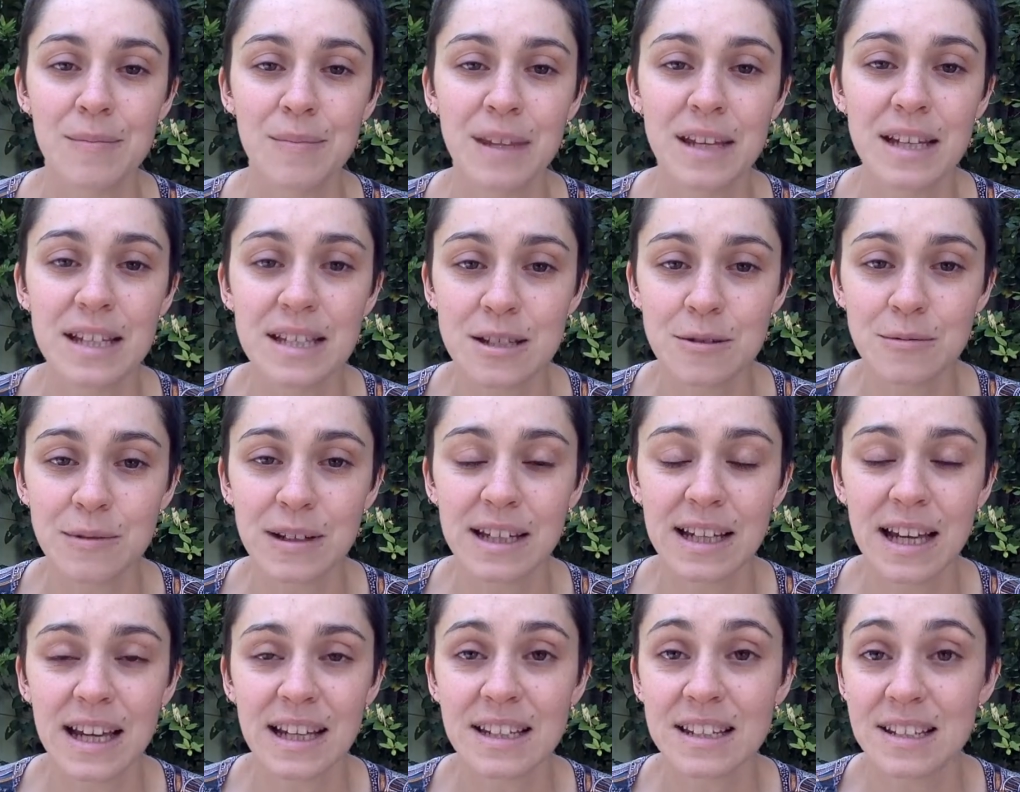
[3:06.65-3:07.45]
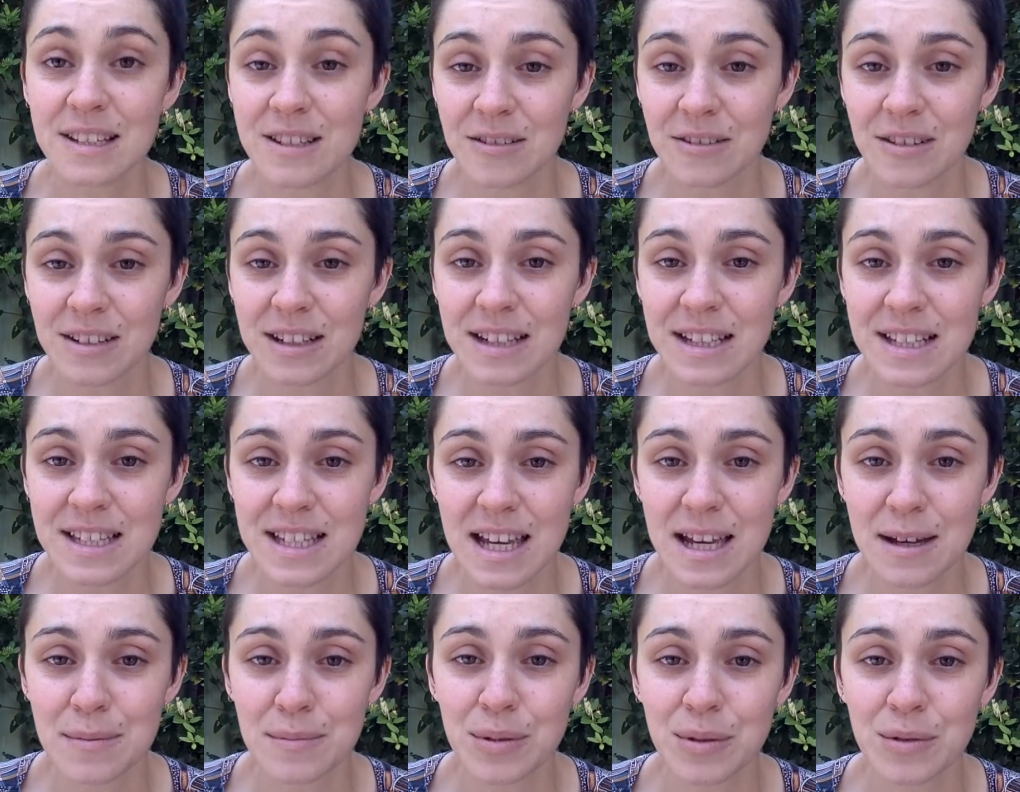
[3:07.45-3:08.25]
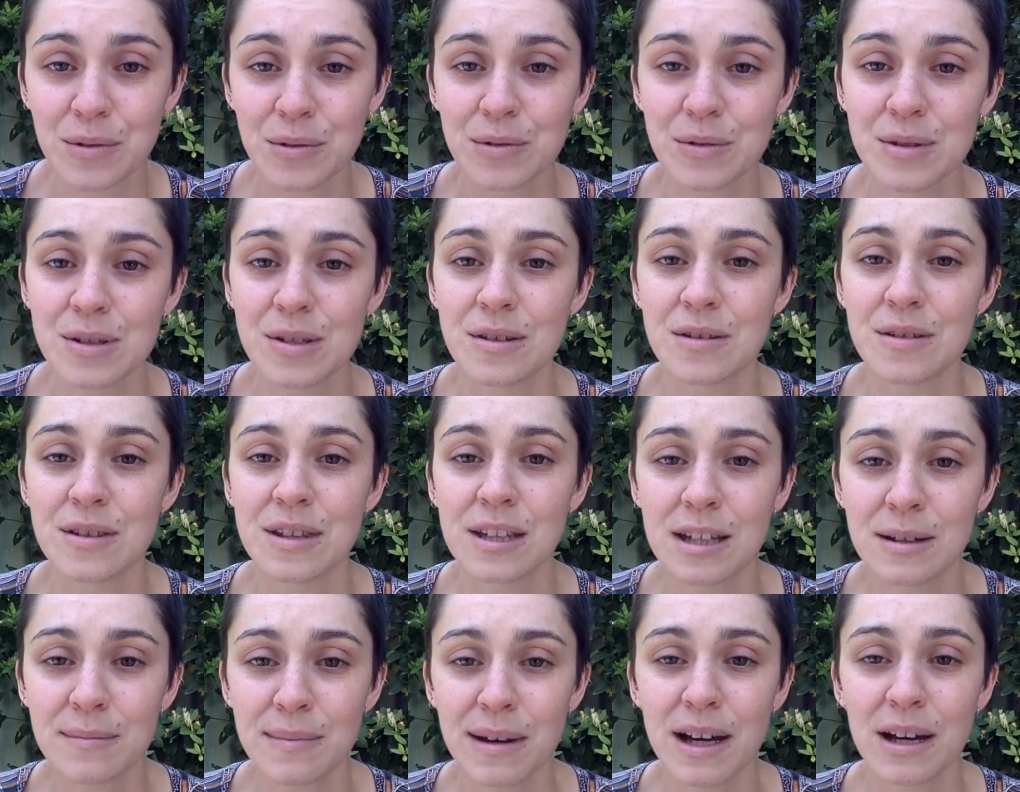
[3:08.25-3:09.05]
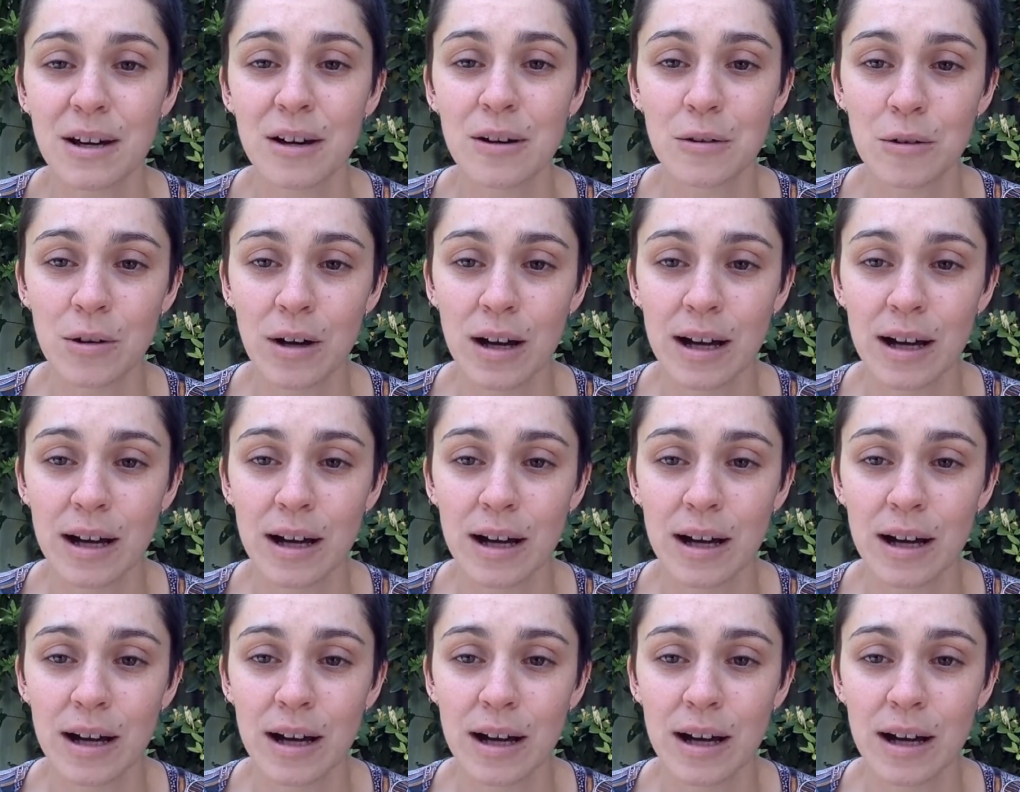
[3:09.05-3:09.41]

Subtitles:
Easter weekend is a good example, so think about